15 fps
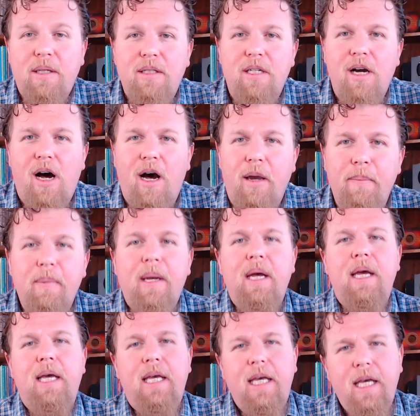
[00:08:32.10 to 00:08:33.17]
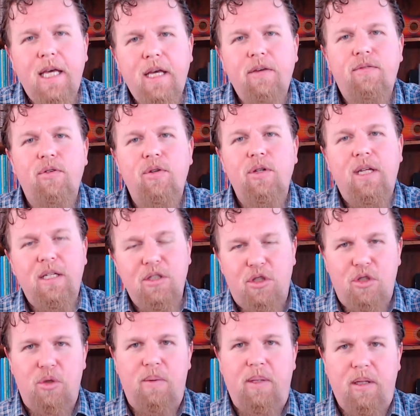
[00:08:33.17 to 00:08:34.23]
time evil and
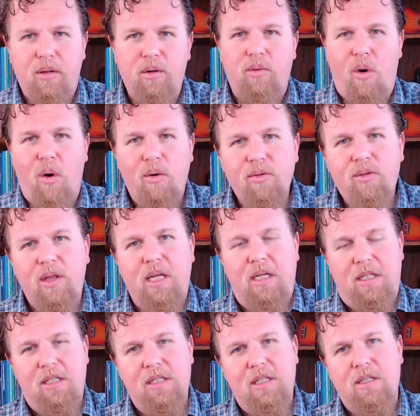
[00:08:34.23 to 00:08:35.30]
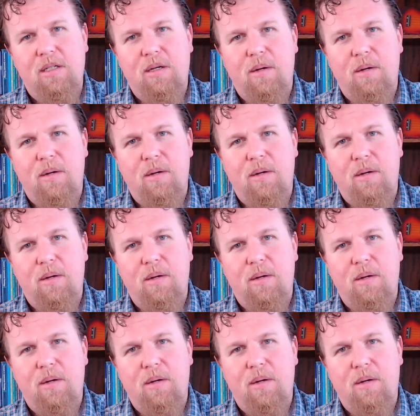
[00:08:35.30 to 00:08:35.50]
doing the wrong things